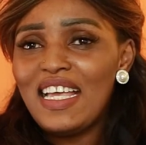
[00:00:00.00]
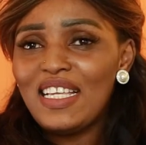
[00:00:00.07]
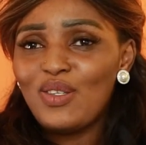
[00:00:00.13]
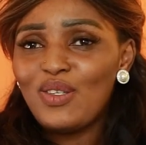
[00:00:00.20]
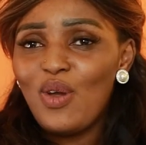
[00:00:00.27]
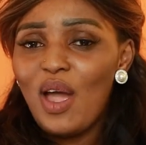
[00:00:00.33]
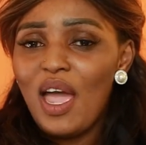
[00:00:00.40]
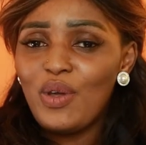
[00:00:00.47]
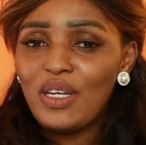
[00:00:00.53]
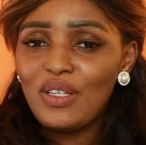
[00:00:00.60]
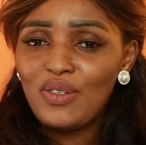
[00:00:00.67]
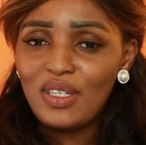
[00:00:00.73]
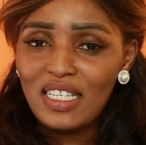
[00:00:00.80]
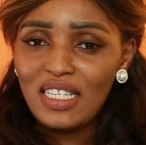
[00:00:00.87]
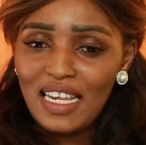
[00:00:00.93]
So I went
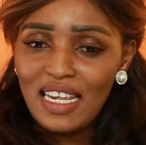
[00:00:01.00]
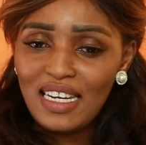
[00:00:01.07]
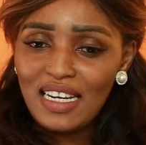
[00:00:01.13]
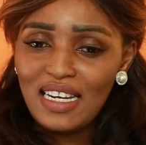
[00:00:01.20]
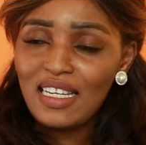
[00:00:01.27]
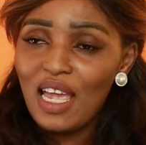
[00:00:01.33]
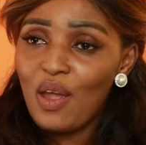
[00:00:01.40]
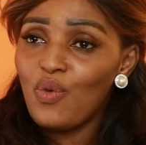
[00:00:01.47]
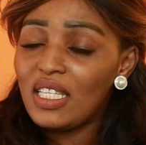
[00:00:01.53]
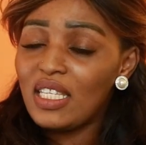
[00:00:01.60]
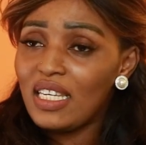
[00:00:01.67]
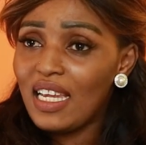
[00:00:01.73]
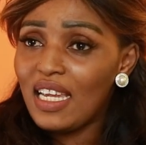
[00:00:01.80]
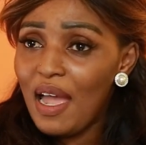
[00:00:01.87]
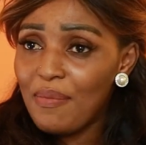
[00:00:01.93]
to the Netherlands. I was
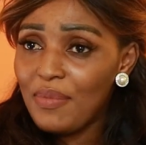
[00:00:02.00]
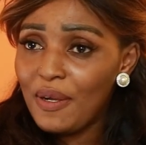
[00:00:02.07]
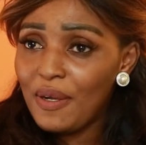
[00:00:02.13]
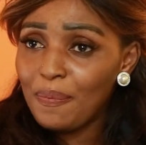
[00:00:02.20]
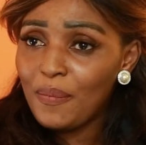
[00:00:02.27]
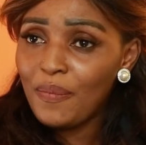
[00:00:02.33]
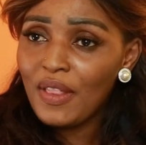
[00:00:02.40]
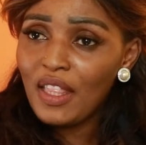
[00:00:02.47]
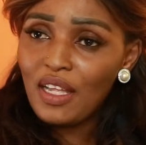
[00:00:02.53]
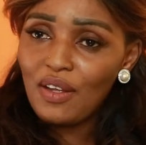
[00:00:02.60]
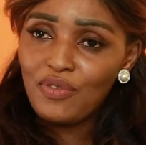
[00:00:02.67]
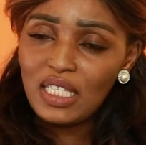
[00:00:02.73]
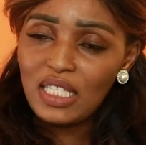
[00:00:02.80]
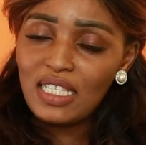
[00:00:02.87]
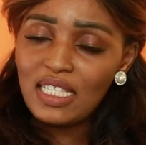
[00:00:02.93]
in the Gambia
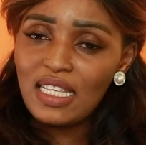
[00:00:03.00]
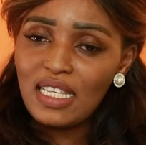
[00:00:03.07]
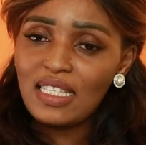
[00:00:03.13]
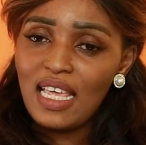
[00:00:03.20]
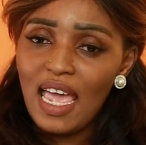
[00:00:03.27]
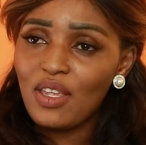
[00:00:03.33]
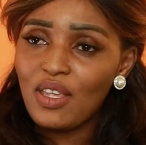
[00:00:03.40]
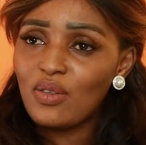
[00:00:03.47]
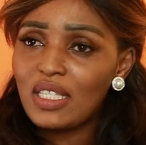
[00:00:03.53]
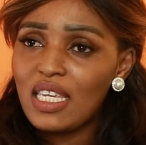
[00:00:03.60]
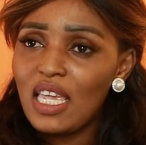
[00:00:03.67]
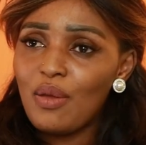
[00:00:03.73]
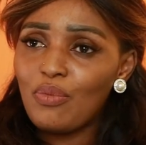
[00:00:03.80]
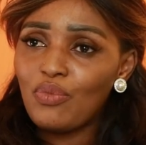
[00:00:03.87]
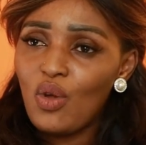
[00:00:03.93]
for 6 days. I just
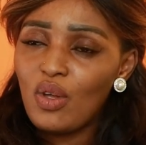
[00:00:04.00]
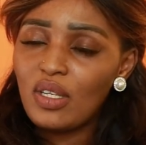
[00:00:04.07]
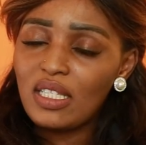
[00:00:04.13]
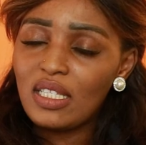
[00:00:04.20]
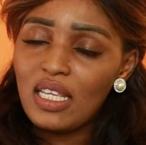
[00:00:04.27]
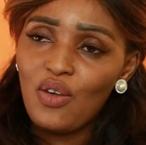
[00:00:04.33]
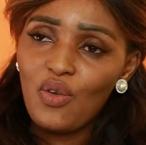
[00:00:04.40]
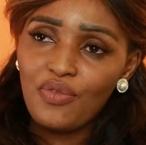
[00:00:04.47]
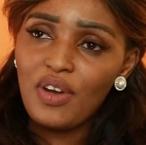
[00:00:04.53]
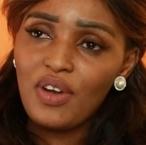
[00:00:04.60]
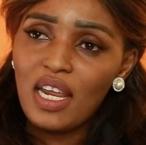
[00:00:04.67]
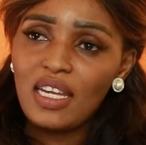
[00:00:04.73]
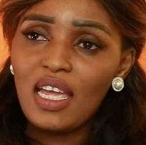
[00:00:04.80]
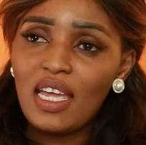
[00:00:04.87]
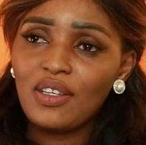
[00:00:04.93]
came Thursday. On
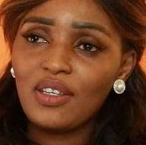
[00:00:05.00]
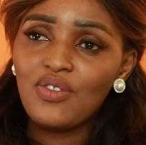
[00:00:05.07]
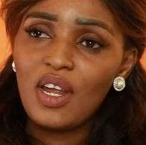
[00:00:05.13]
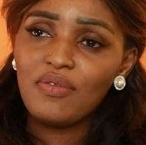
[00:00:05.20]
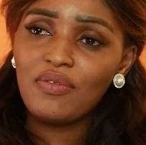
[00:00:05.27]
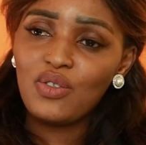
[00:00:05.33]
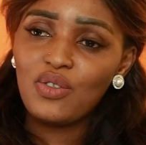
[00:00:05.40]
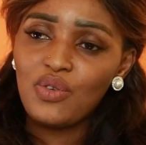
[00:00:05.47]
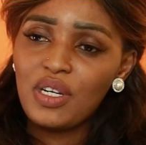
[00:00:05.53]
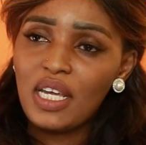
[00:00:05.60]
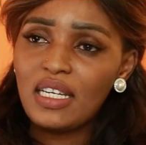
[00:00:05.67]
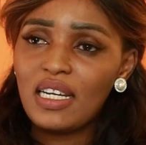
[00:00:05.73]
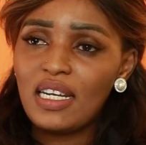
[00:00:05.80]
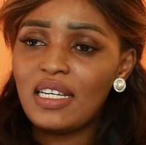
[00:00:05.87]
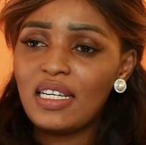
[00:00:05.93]
Friday, I traveled to
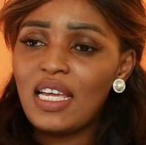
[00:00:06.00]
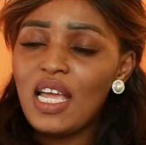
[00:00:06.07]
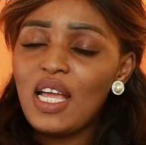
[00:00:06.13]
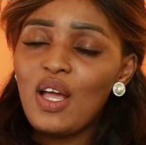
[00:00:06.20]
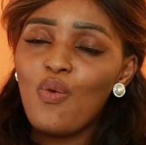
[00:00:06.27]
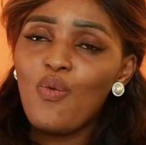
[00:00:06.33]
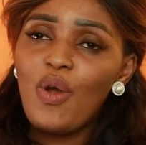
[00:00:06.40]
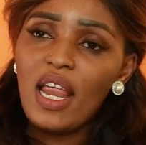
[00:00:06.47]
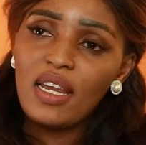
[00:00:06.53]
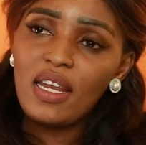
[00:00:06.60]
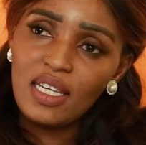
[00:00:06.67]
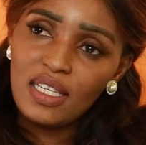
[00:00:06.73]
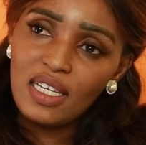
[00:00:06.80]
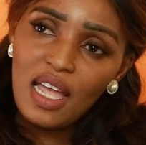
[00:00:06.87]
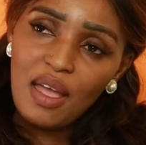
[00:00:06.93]
Netherlands. Well,
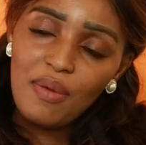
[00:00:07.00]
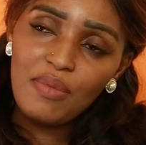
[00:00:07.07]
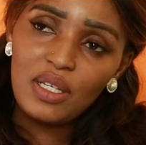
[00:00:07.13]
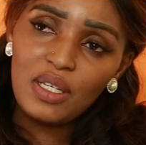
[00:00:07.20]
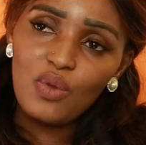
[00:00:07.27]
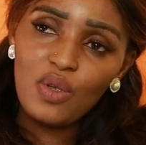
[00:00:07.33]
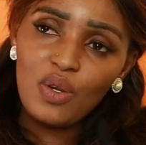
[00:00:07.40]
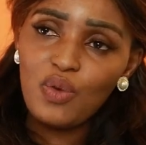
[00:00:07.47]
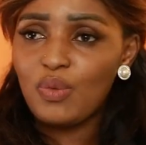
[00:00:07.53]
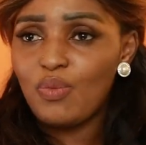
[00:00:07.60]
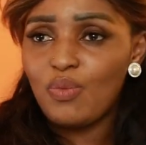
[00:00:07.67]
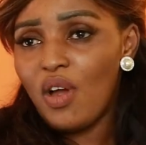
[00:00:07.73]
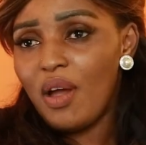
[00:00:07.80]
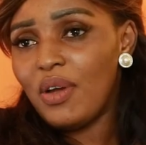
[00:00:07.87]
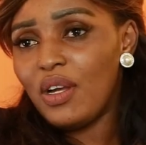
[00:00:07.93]
in the Gambia, so it was
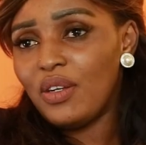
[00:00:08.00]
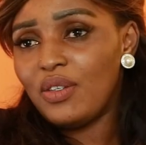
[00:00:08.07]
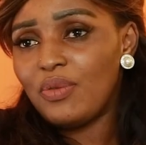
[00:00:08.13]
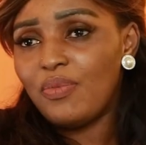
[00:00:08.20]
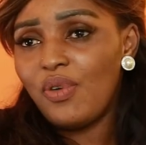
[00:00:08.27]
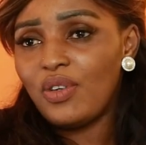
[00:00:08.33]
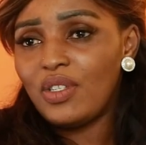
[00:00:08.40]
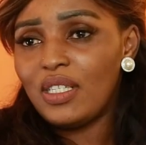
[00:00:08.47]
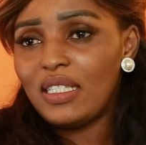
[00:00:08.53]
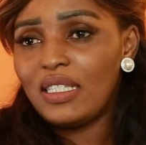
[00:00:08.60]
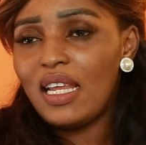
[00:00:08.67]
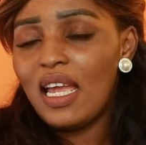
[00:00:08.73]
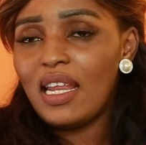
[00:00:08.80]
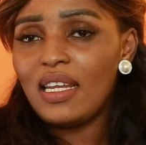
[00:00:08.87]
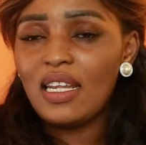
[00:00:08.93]
more about the
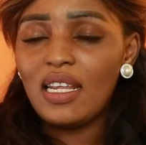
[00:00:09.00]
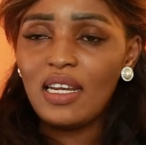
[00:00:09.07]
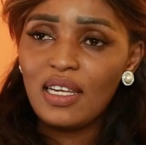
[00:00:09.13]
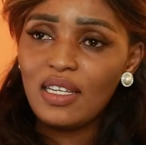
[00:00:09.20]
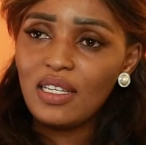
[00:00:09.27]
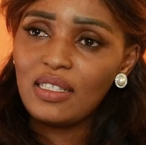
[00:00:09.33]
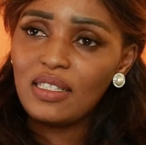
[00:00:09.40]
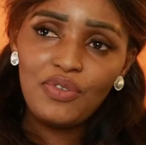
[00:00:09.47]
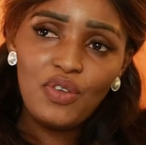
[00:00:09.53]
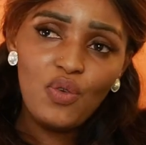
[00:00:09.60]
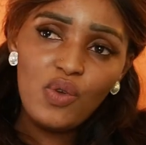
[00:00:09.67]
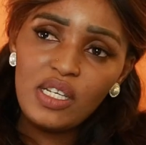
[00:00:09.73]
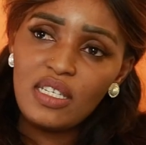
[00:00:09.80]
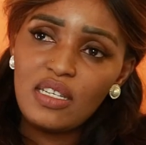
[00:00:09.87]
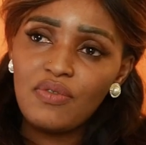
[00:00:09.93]
project. And then a
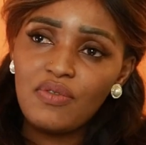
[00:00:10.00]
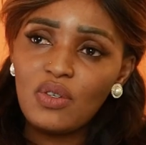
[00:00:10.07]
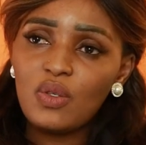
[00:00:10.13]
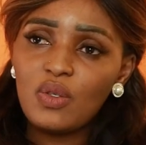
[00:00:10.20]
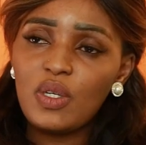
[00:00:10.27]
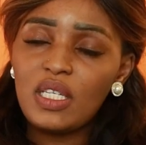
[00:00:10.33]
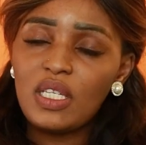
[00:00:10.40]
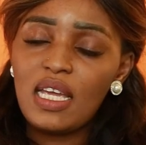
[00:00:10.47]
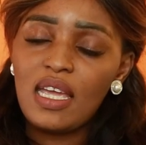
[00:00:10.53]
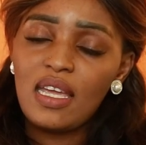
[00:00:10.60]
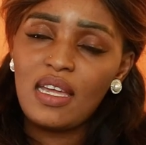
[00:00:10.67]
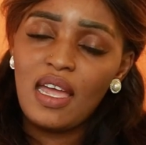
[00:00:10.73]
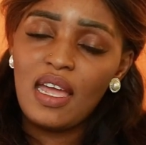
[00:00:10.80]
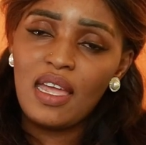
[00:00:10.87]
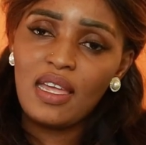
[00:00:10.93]
few interviews which
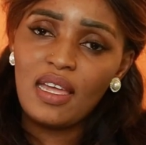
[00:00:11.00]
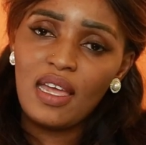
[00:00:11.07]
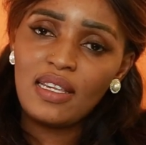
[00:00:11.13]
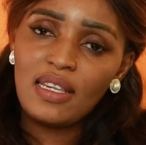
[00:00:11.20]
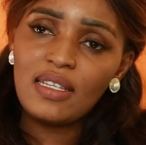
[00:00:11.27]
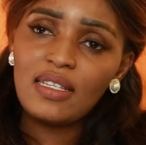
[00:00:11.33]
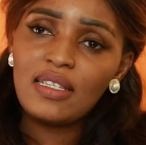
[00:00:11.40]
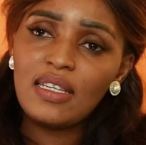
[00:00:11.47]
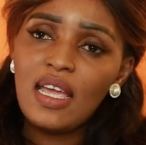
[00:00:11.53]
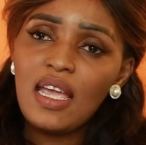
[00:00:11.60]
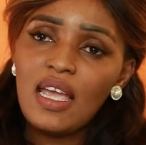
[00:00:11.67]
I did.